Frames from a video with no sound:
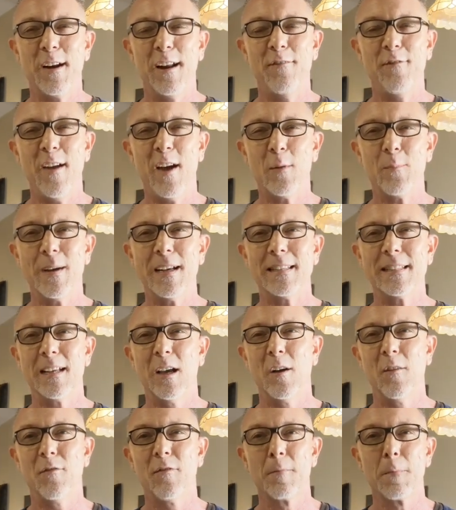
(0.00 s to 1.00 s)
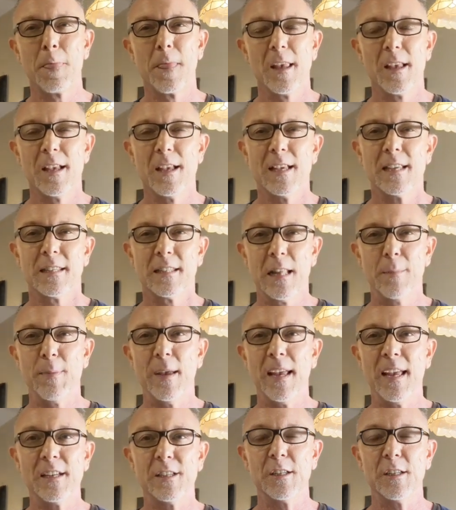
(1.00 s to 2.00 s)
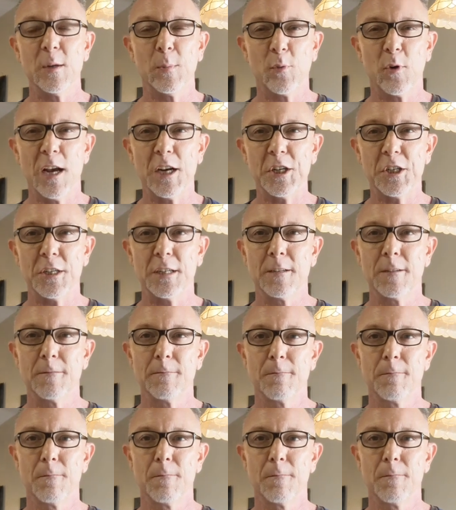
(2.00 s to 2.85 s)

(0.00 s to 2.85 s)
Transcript: And I found myself slipping depression,